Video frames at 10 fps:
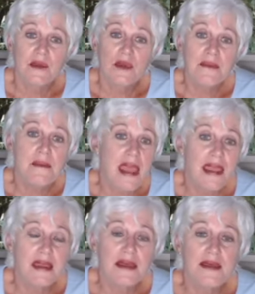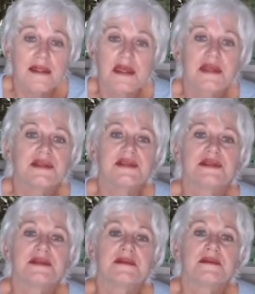We make
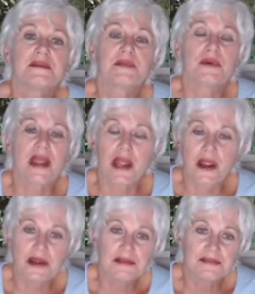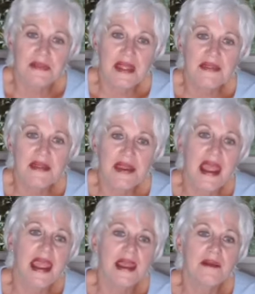this prayer in the
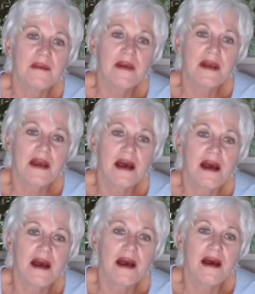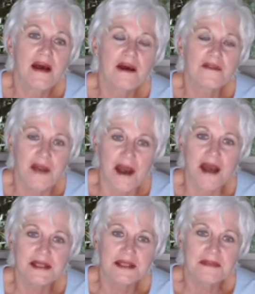name of
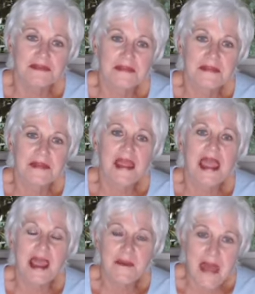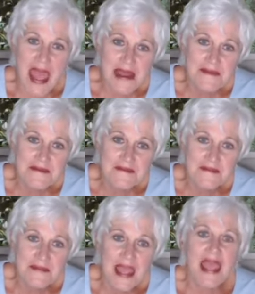God. Amen,
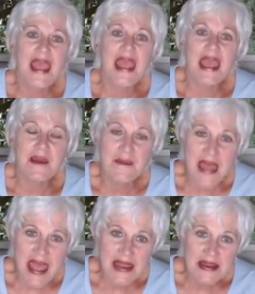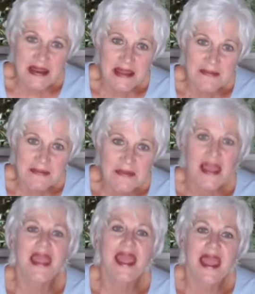amen,
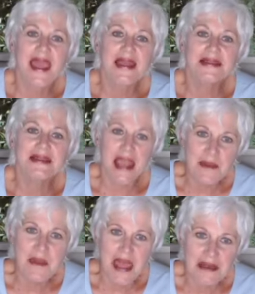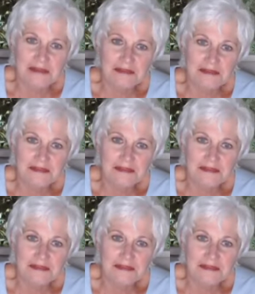and amen.